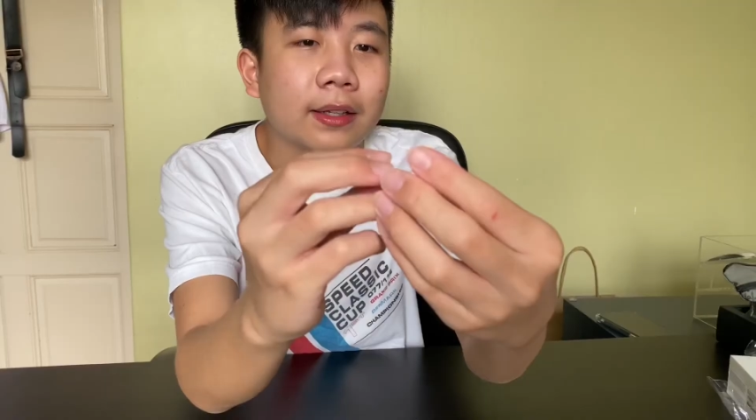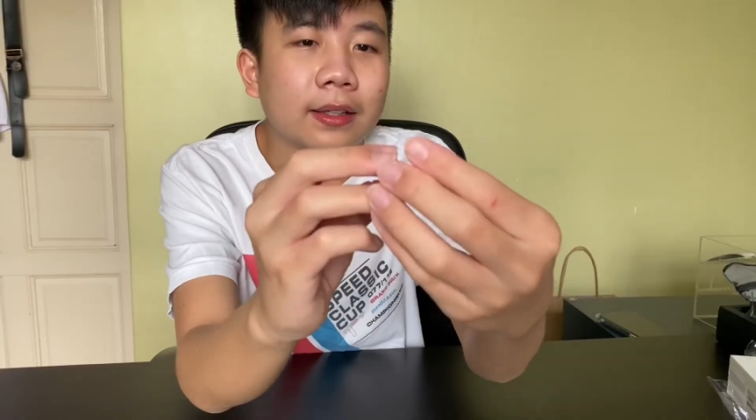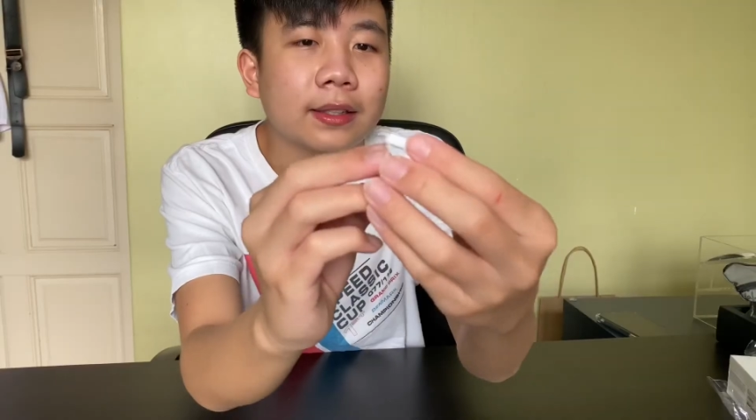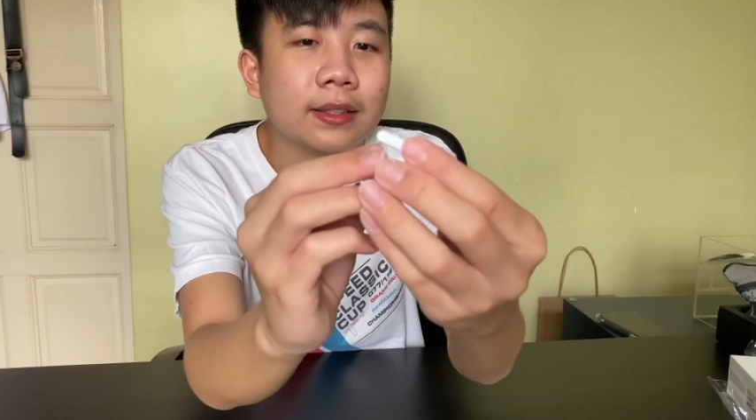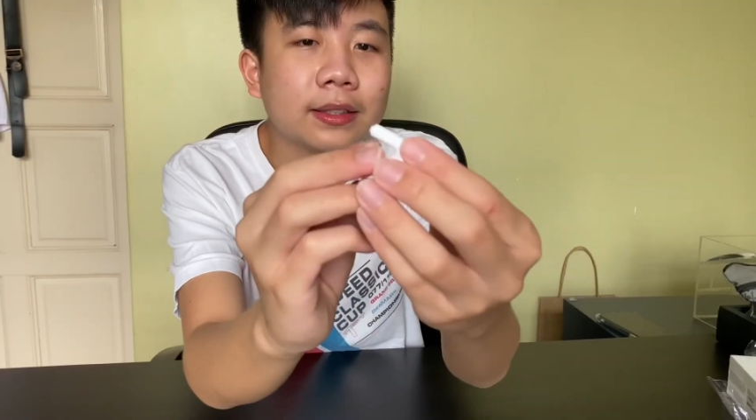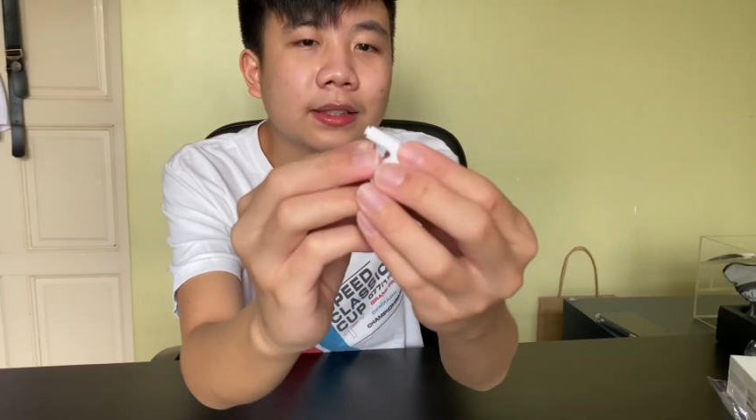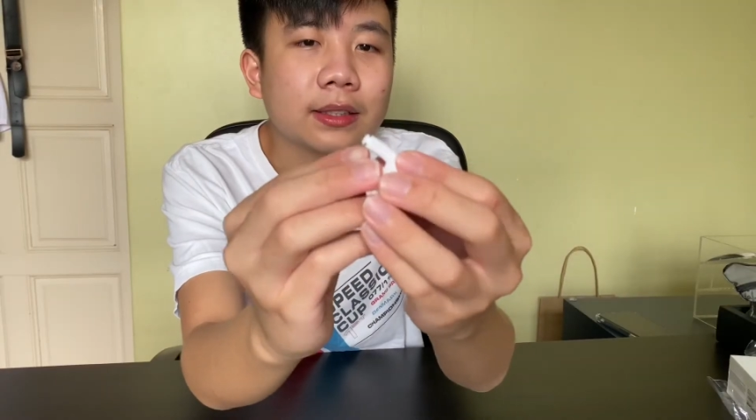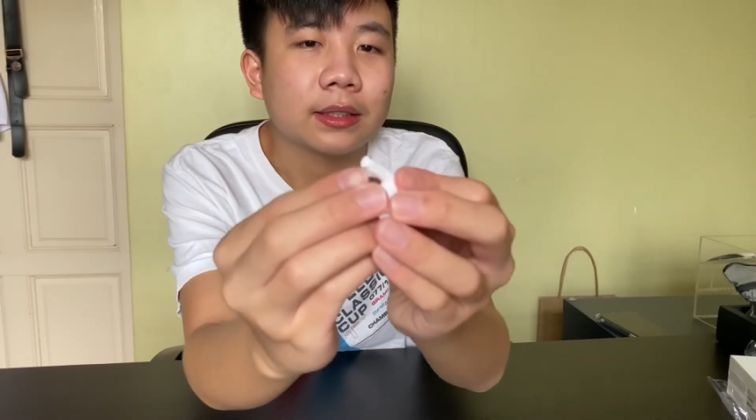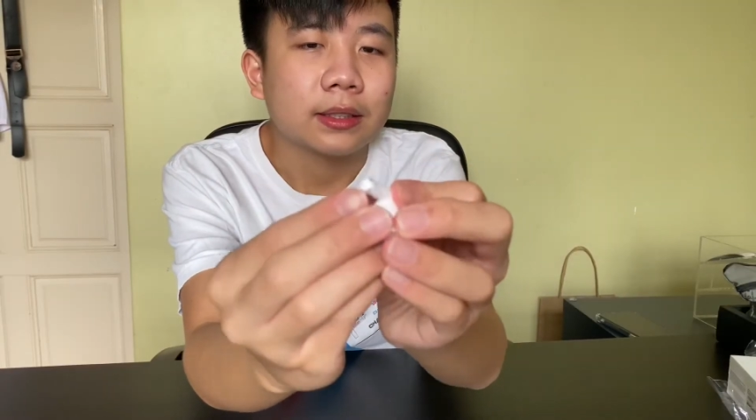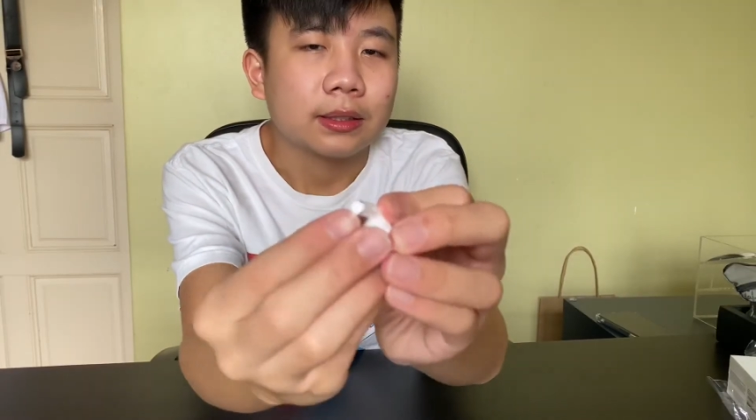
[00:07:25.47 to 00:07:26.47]
this
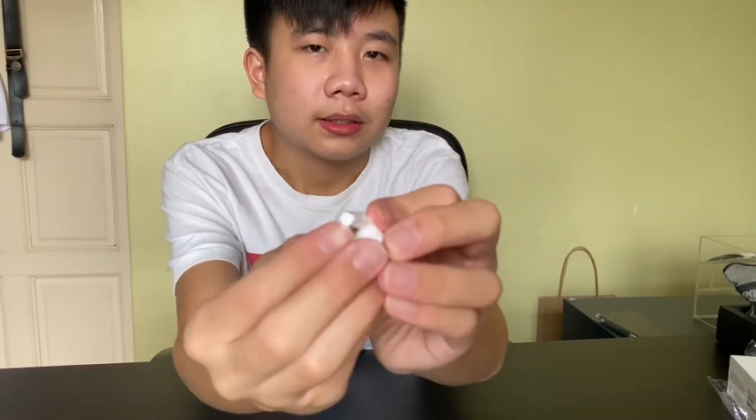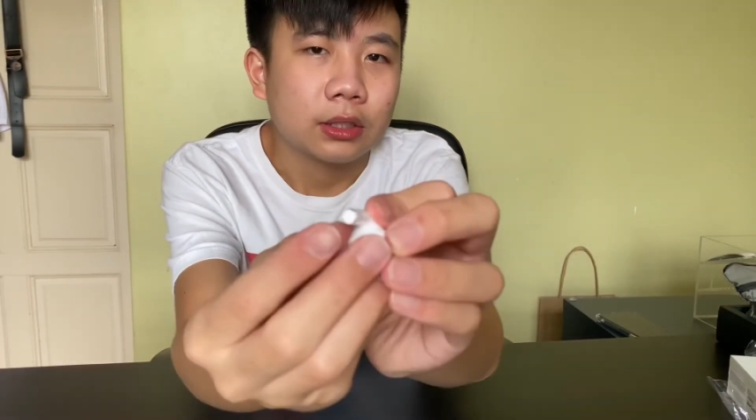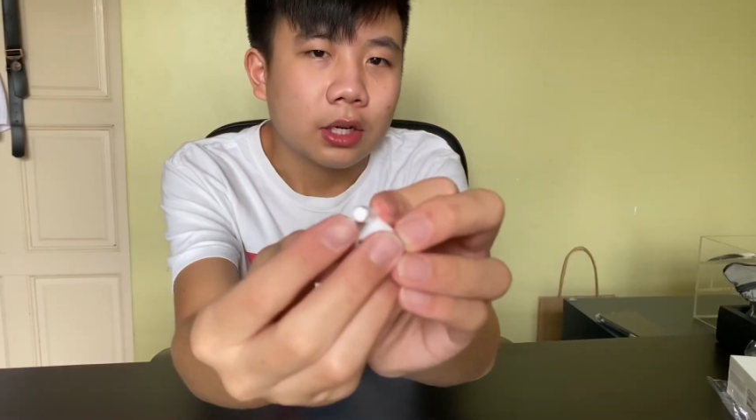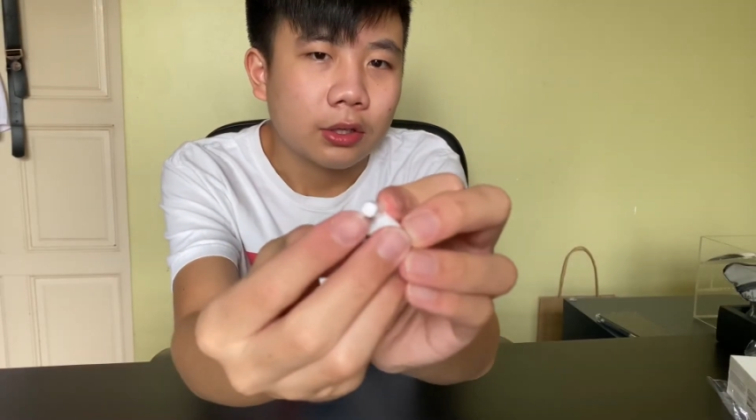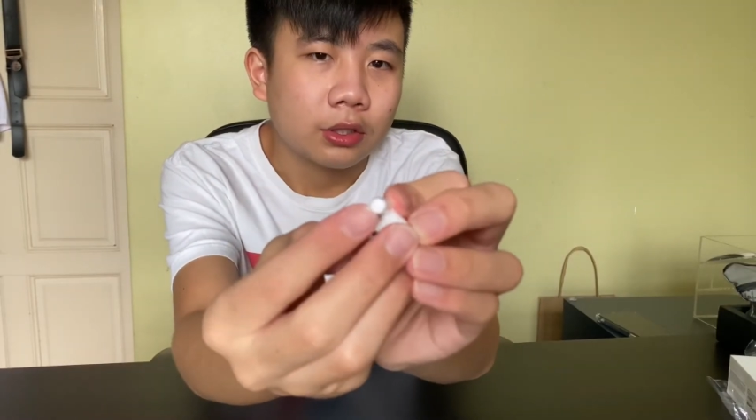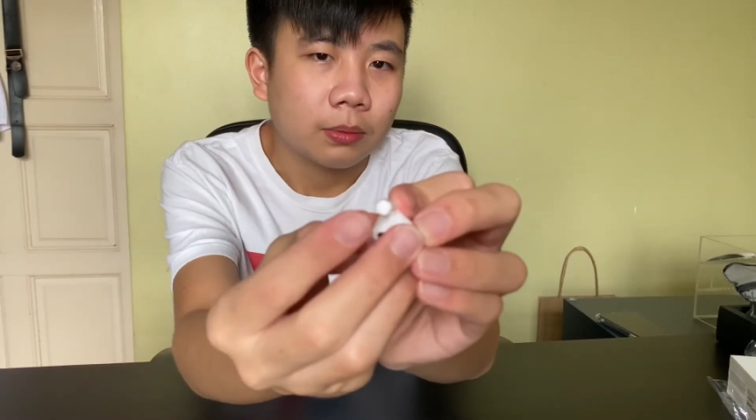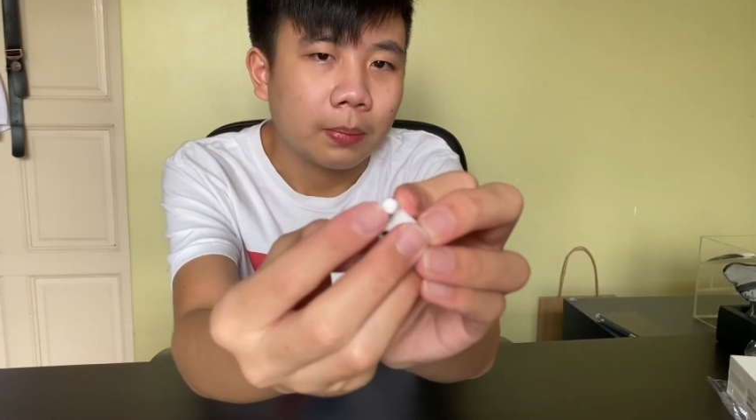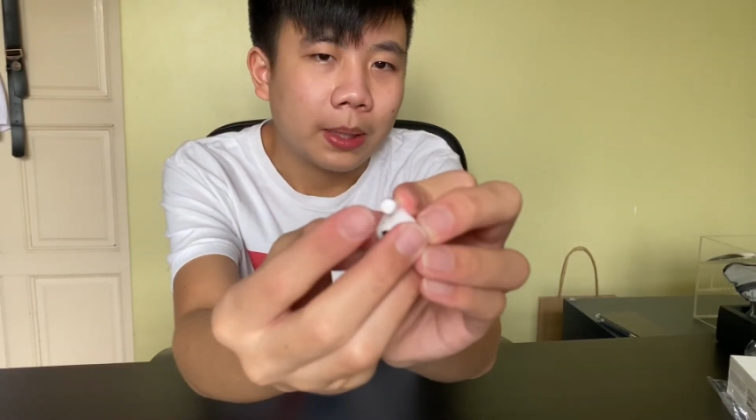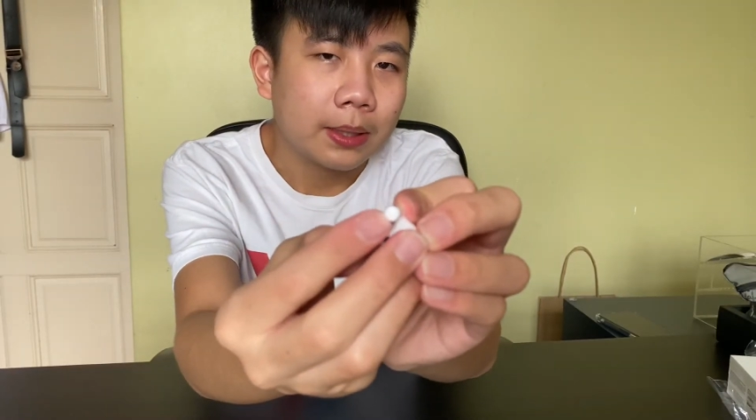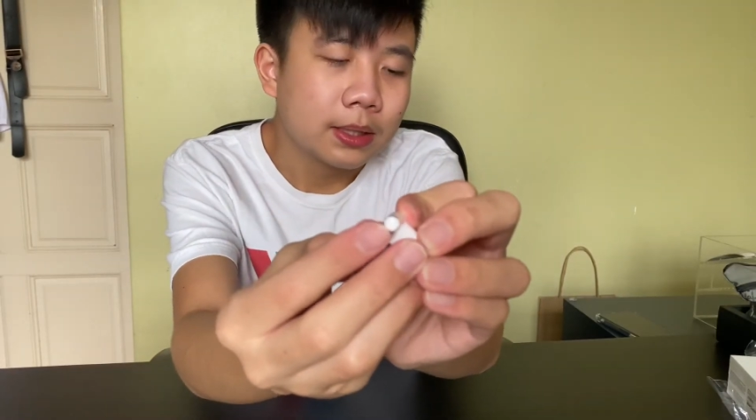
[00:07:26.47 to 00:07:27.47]
is the charging
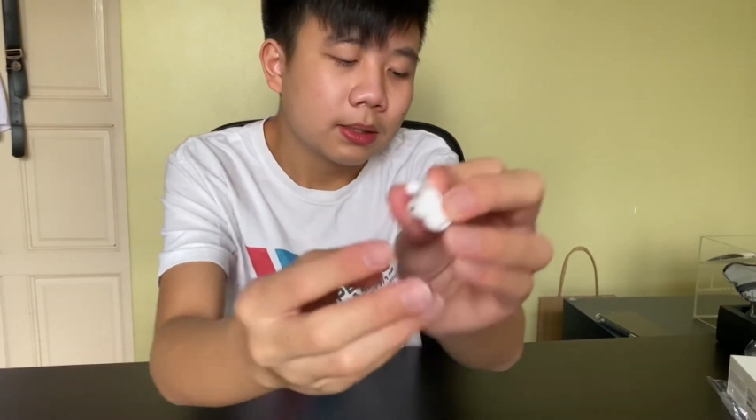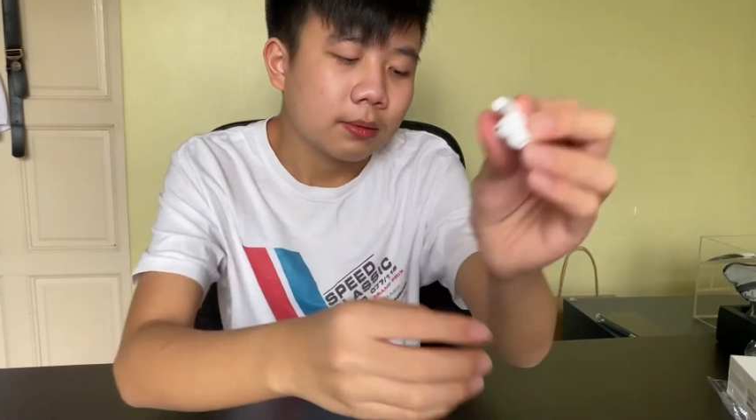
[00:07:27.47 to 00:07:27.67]
base